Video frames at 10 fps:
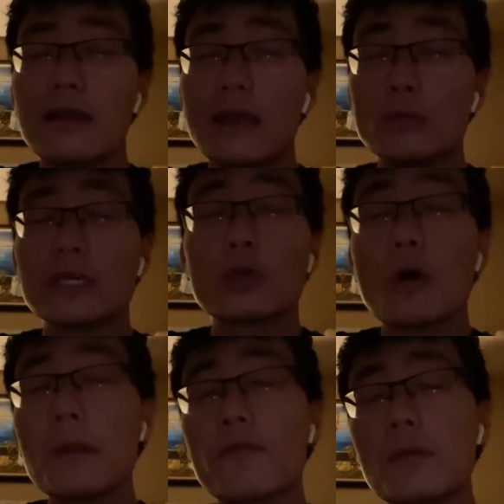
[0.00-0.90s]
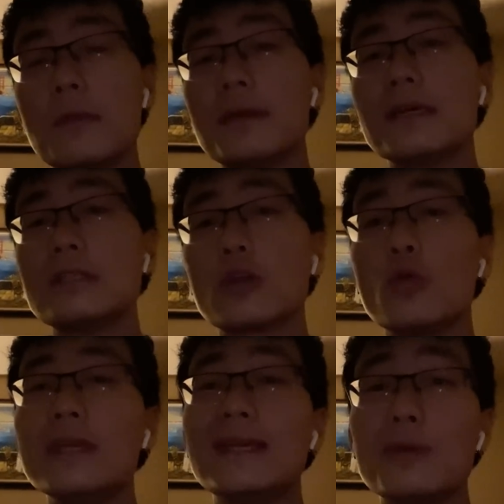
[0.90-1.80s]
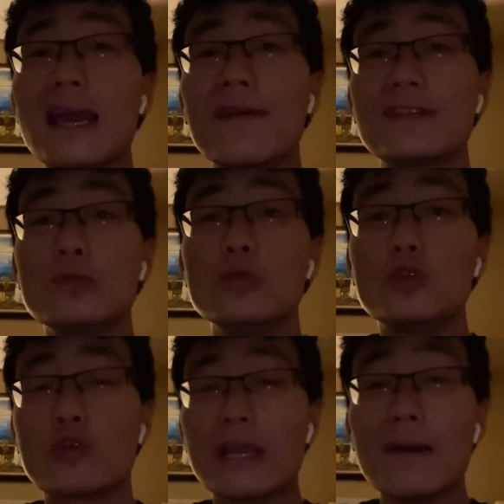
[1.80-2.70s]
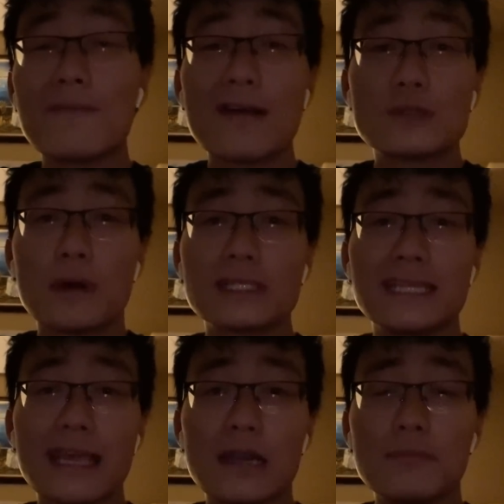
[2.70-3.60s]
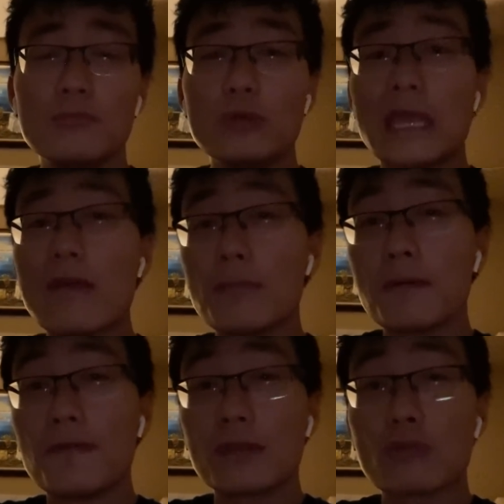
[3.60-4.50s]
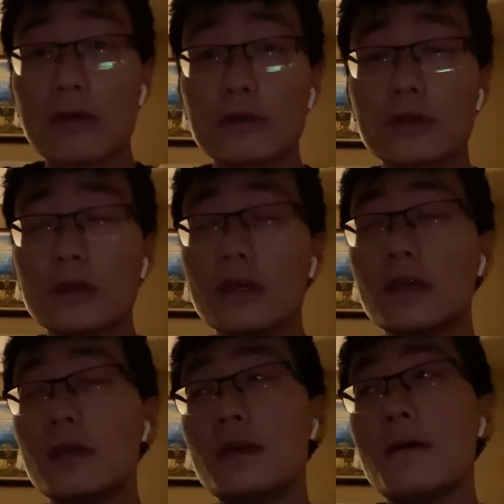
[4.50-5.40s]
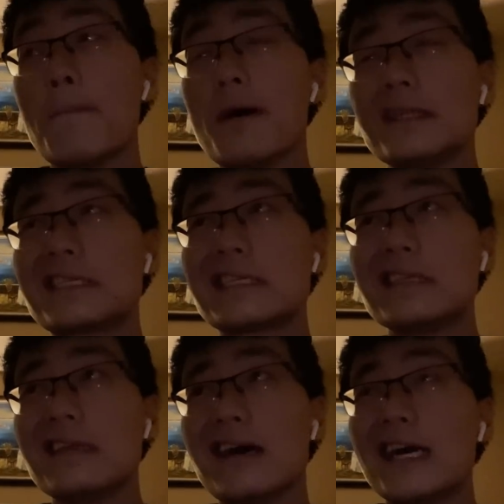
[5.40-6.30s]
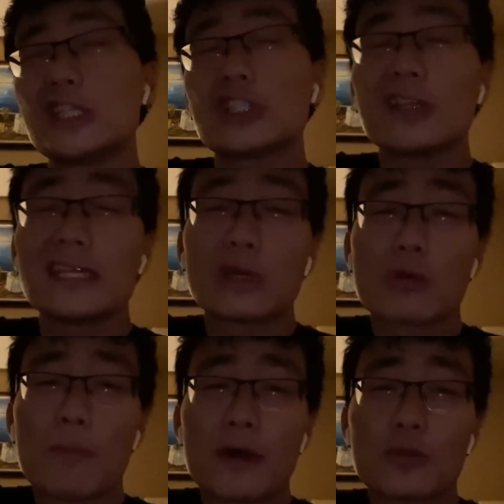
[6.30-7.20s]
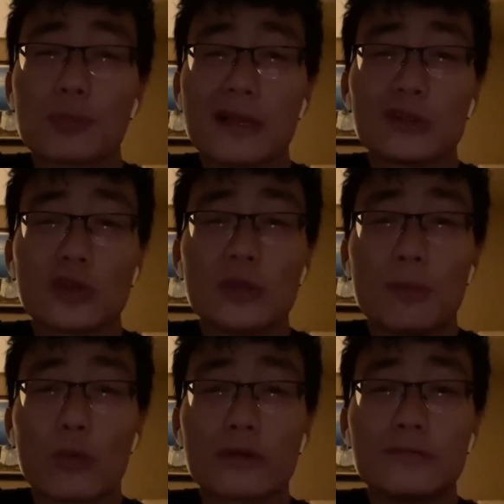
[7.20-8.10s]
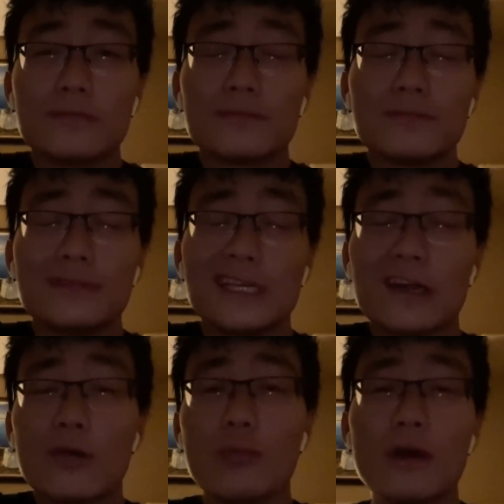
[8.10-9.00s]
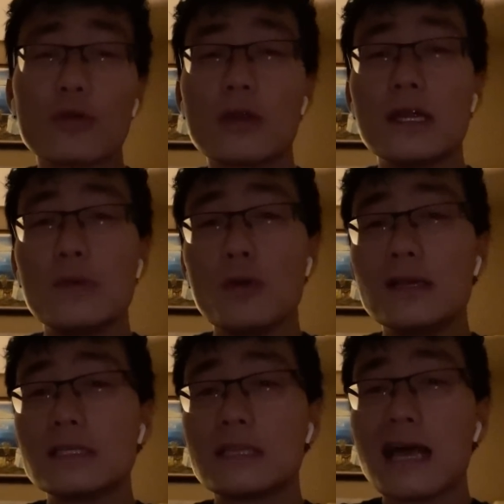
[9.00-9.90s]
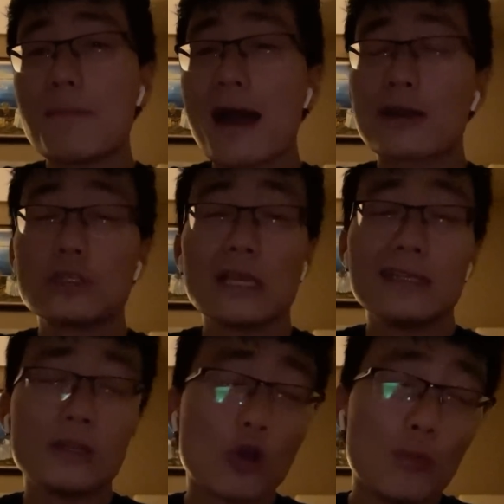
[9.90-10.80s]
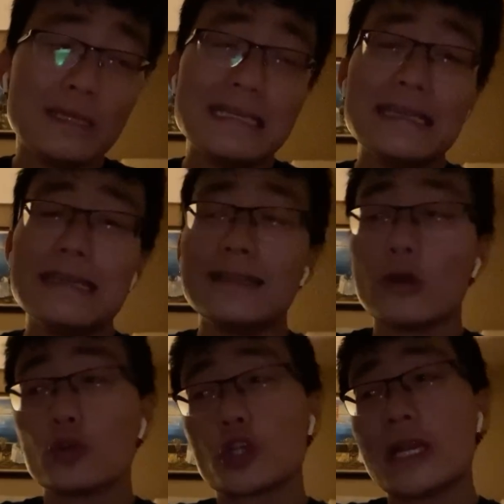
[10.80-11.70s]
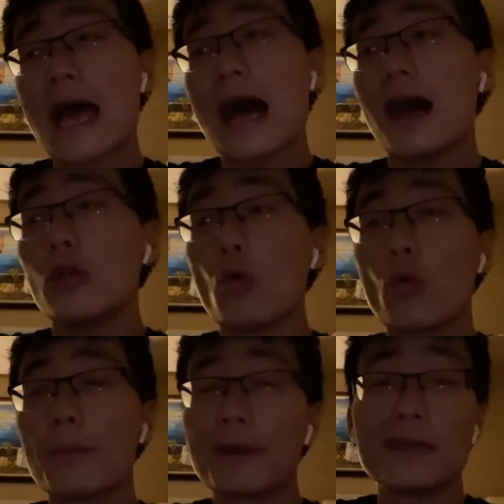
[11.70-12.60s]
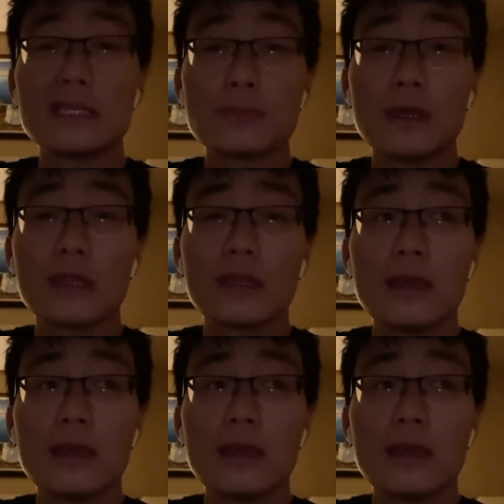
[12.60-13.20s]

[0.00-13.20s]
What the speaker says: It was underwhelming for me because not only did we have to trade up 5 spots to get him, we gave up a 5th rounder, but I just thought that there were better players on the board. You know, whether it was linebackers like Nakobe Dean, Leo Chenal, or Brandon Smith,